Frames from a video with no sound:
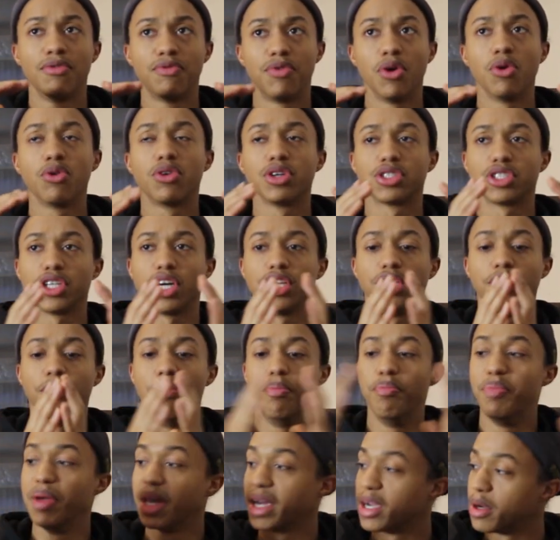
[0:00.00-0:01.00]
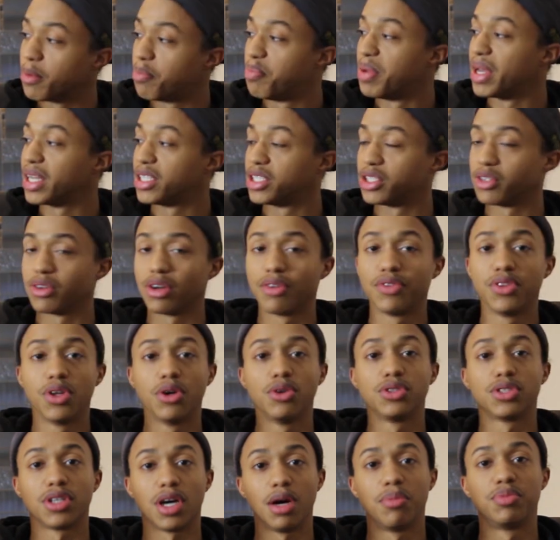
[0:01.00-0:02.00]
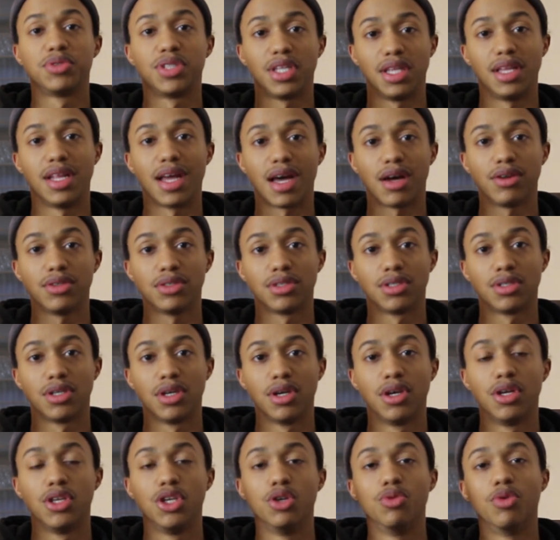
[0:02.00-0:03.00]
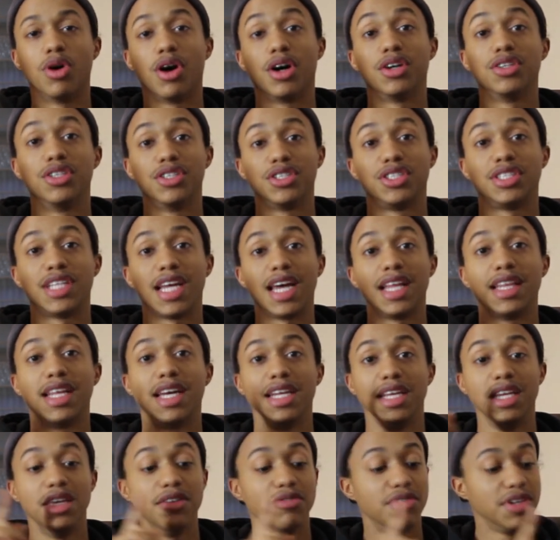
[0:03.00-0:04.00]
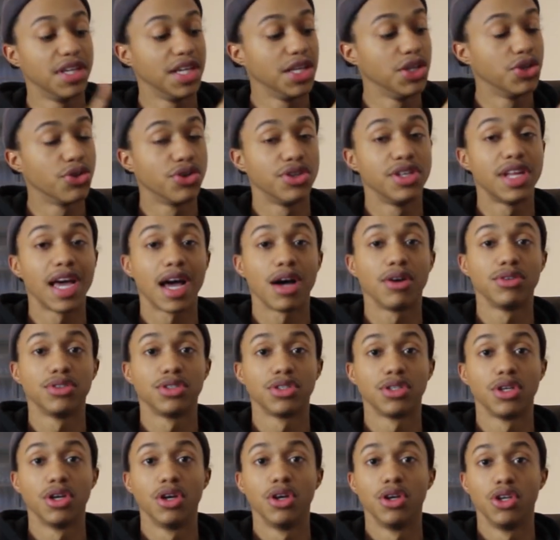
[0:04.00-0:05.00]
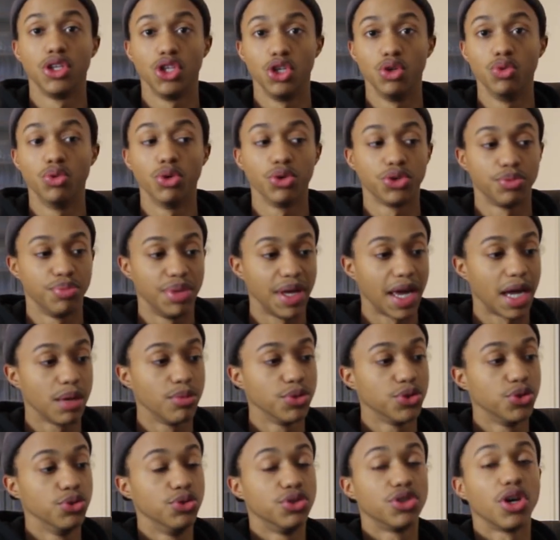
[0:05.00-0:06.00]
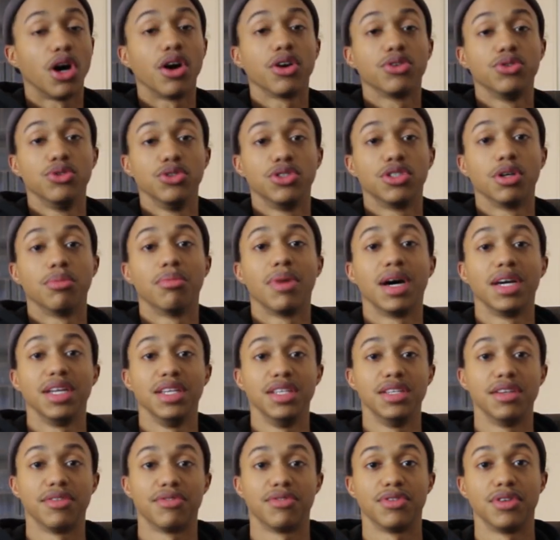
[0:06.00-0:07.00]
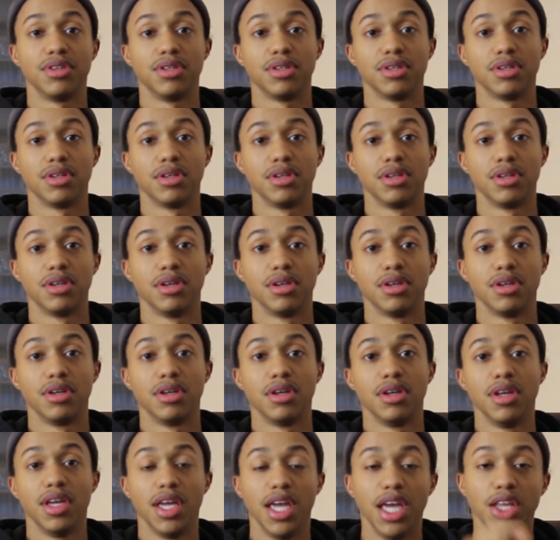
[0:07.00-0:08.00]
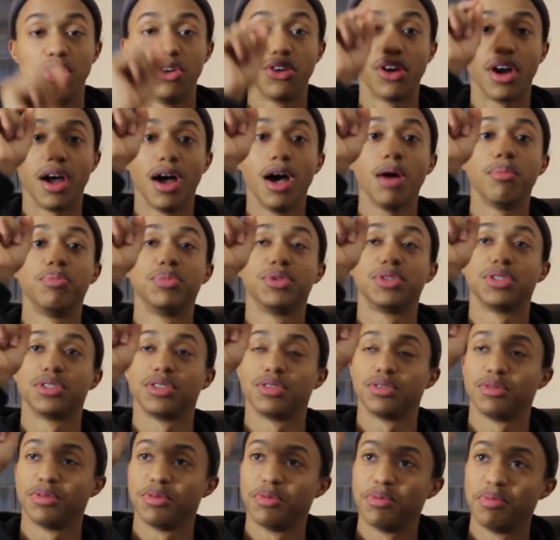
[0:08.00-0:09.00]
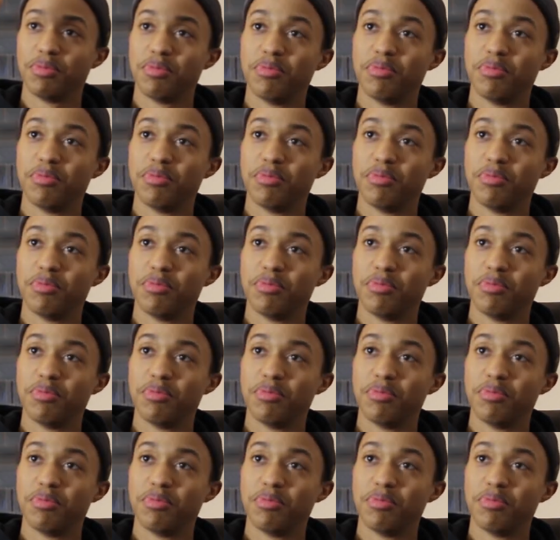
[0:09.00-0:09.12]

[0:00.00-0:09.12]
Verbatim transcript: focus on the bigger picture of those ups and downs, you will understand that even in your downs, you will be able to talk to somebody different. In your ups,